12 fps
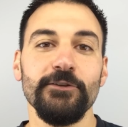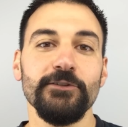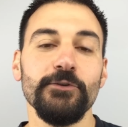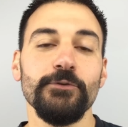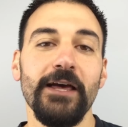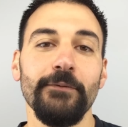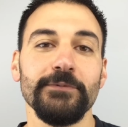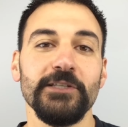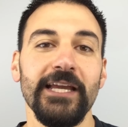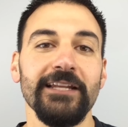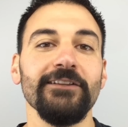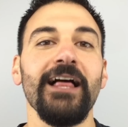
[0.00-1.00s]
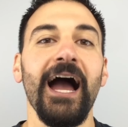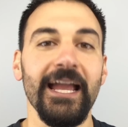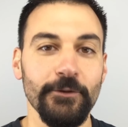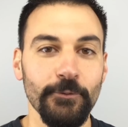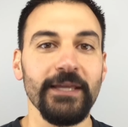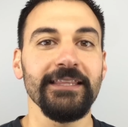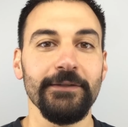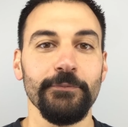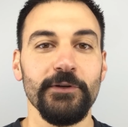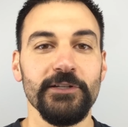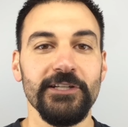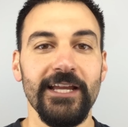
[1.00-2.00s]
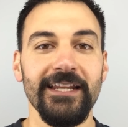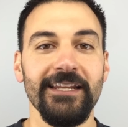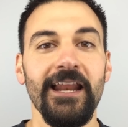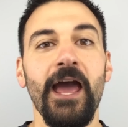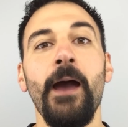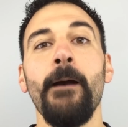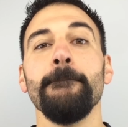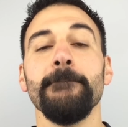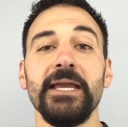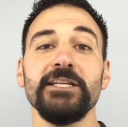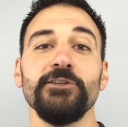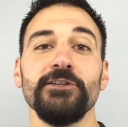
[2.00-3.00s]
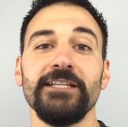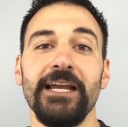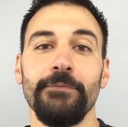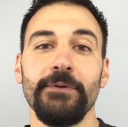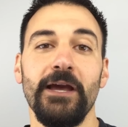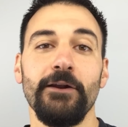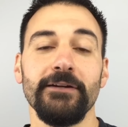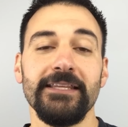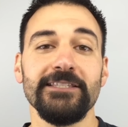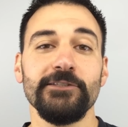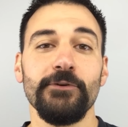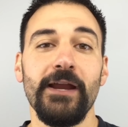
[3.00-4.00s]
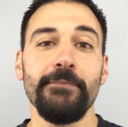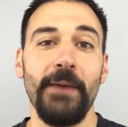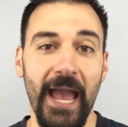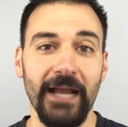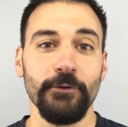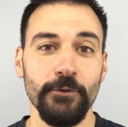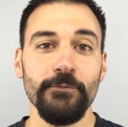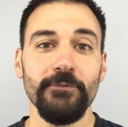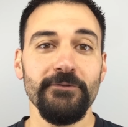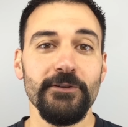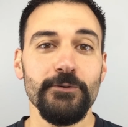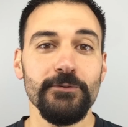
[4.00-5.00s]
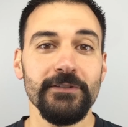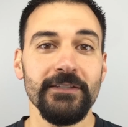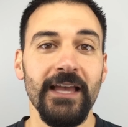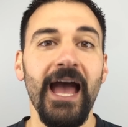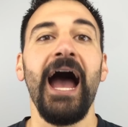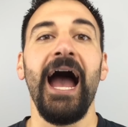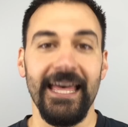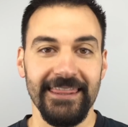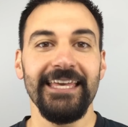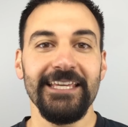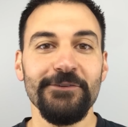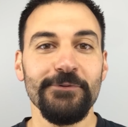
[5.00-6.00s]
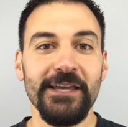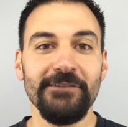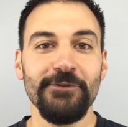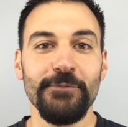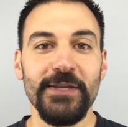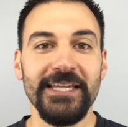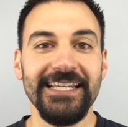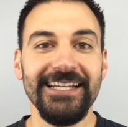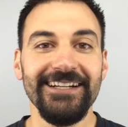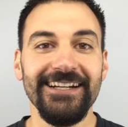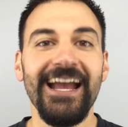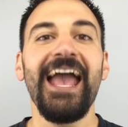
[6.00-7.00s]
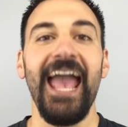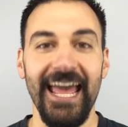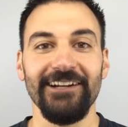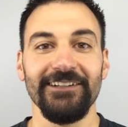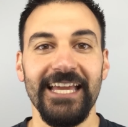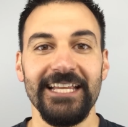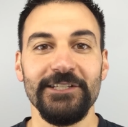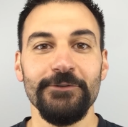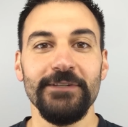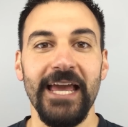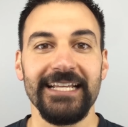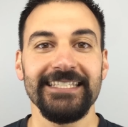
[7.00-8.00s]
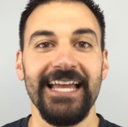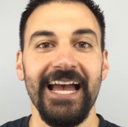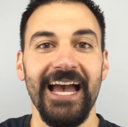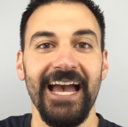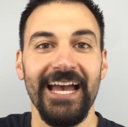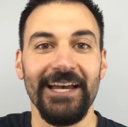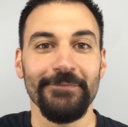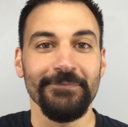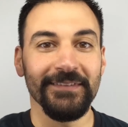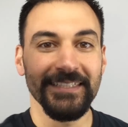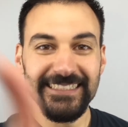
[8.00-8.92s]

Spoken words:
you can do to help the channel, I greatly appreciate it. Make sure to check me out on Instagram @GroomReviews. I thank you again for being here, and I'll catch you next time.